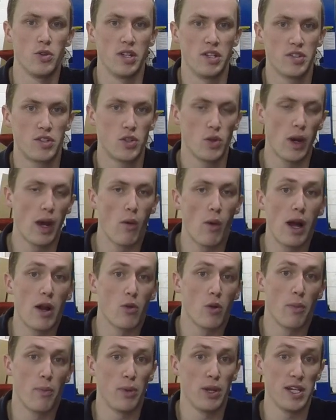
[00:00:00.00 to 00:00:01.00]
is, do I want
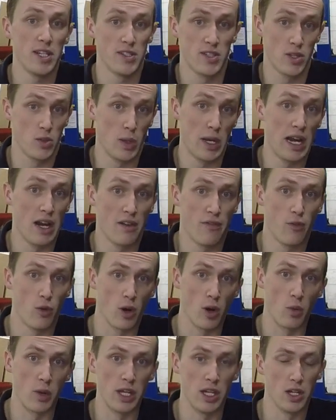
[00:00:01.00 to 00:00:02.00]
to replace 3 out of
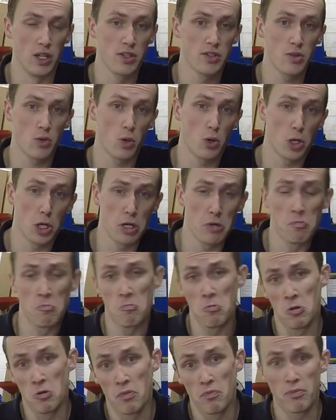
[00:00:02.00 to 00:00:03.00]
4 wheels, or
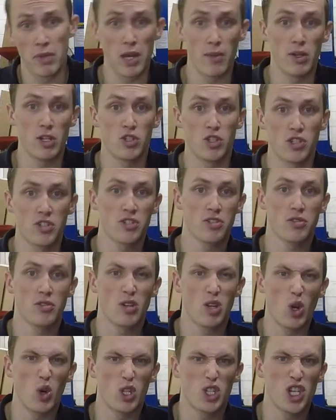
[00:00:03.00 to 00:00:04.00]
maybe just
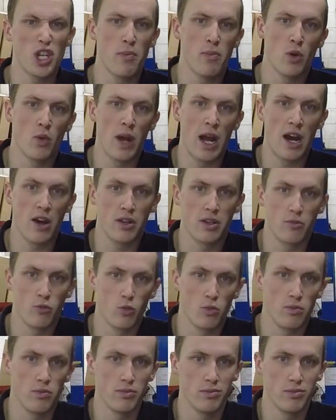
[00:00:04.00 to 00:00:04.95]
go a cheaper route and